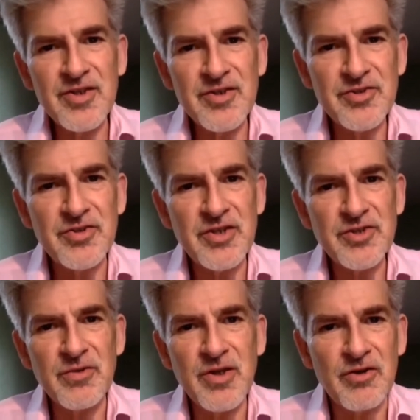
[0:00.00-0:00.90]

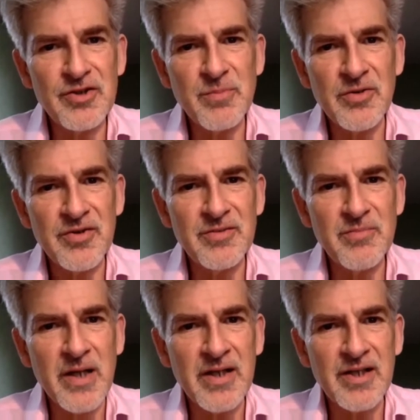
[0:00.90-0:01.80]
traditional correspondent
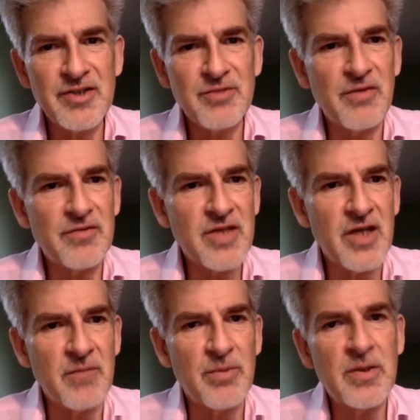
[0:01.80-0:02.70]
banking SWIFT
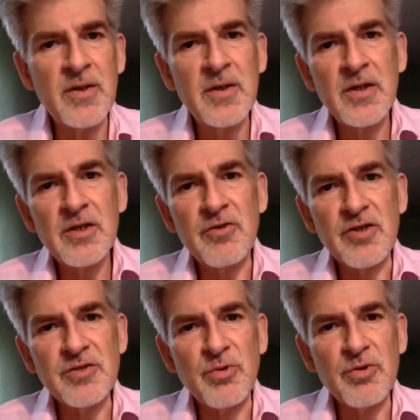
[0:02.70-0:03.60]
type
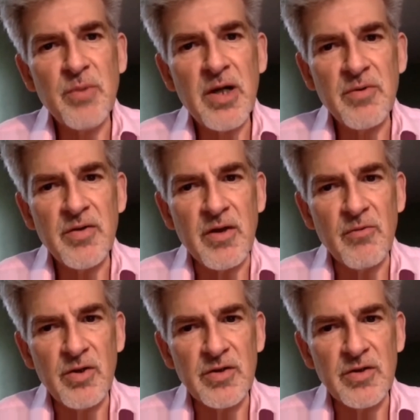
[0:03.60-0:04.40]
cross-border payment network.